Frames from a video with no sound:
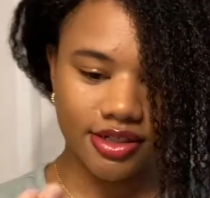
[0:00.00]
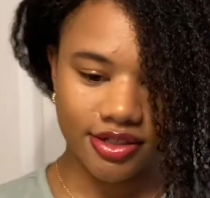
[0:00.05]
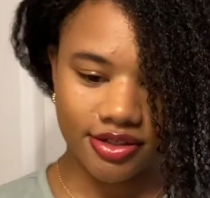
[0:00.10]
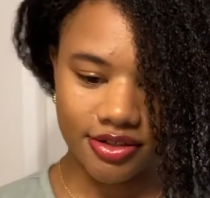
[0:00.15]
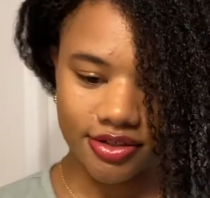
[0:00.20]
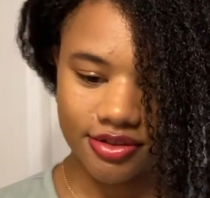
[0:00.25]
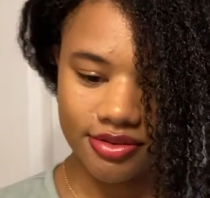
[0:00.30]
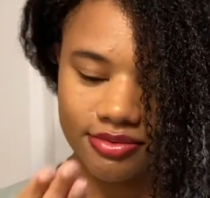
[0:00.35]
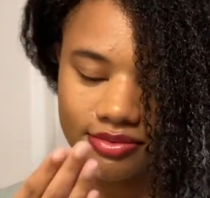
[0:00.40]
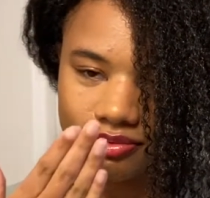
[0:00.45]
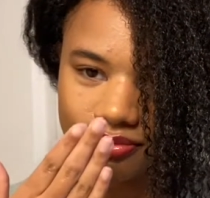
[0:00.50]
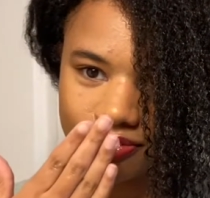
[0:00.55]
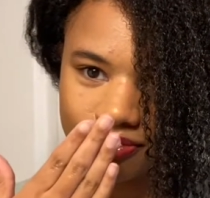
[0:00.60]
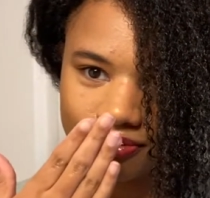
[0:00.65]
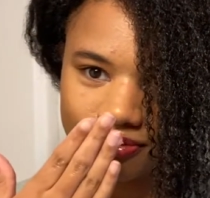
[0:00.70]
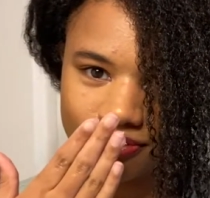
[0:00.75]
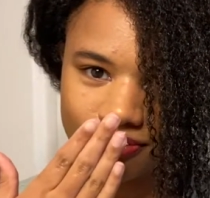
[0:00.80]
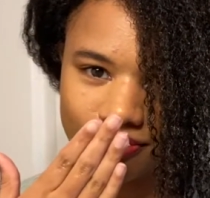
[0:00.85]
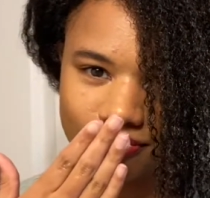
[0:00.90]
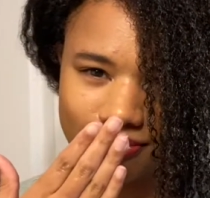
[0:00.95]
here
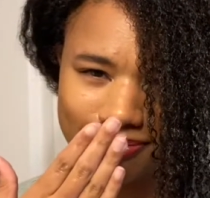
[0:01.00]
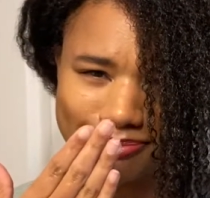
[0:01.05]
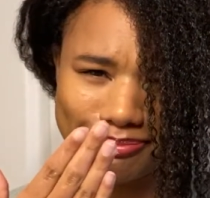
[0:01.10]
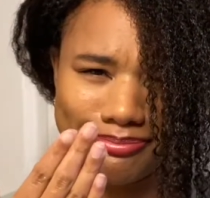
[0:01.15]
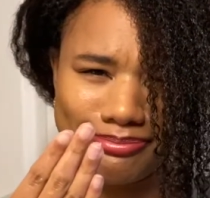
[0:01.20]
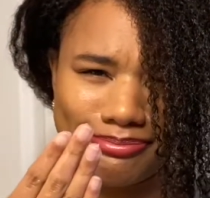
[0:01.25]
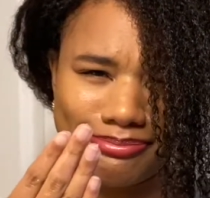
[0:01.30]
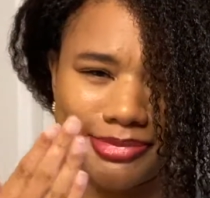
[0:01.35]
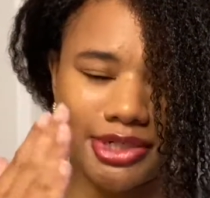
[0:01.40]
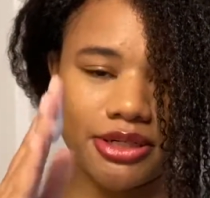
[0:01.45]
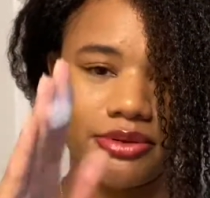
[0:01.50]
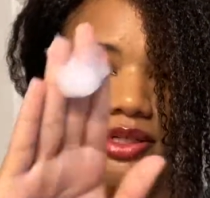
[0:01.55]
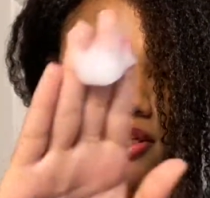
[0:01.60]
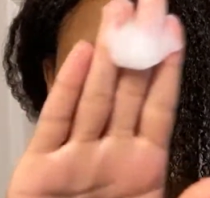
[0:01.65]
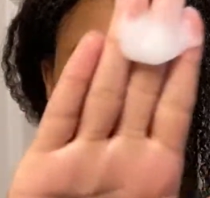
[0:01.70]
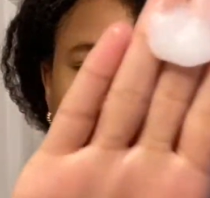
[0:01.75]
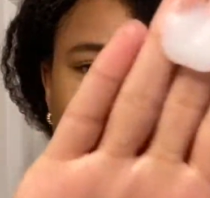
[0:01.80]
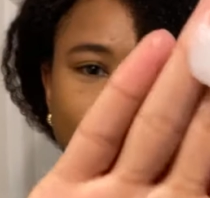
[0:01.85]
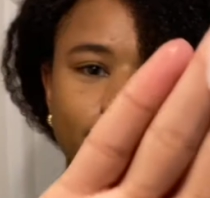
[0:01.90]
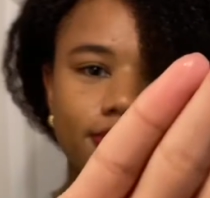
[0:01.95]
we
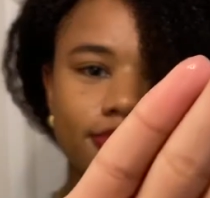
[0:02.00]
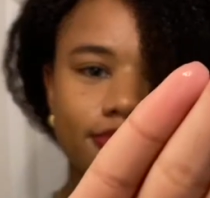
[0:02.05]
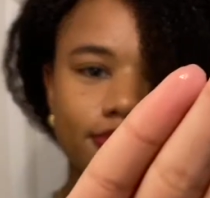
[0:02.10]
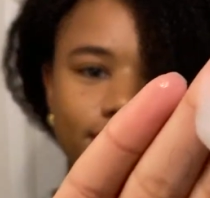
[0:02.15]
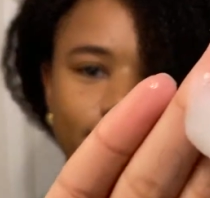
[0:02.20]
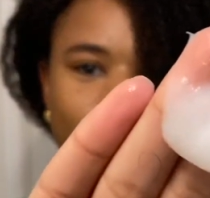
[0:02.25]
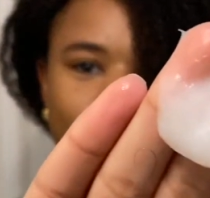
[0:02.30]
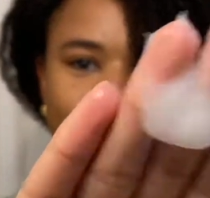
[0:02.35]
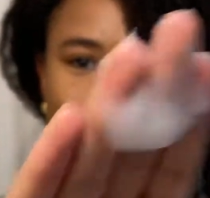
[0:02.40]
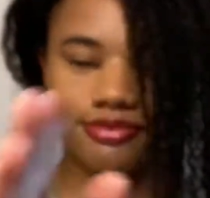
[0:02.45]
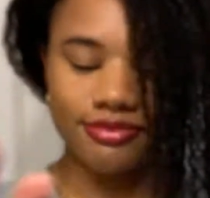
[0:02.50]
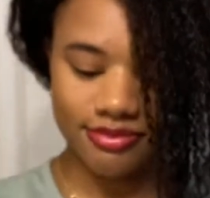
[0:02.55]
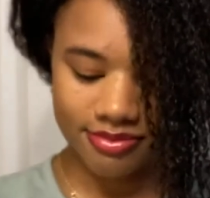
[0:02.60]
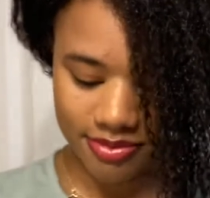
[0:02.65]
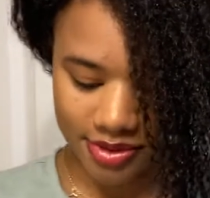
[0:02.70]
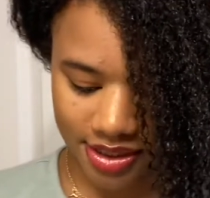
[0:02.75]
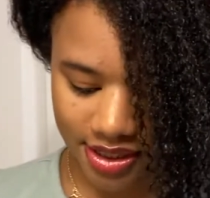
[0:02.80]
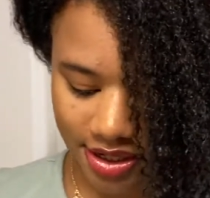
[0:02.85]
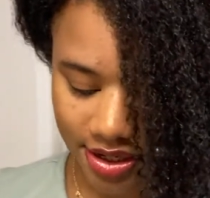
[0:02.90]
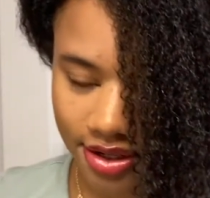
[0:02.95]
go. I'm
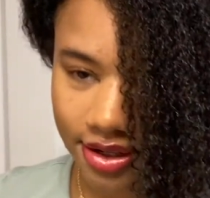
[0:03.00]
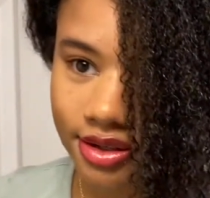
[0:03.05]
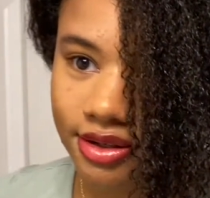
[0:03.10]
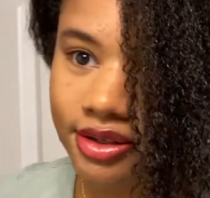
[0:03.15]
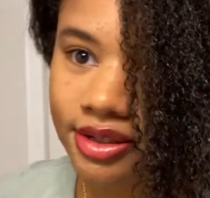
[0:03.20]
scared.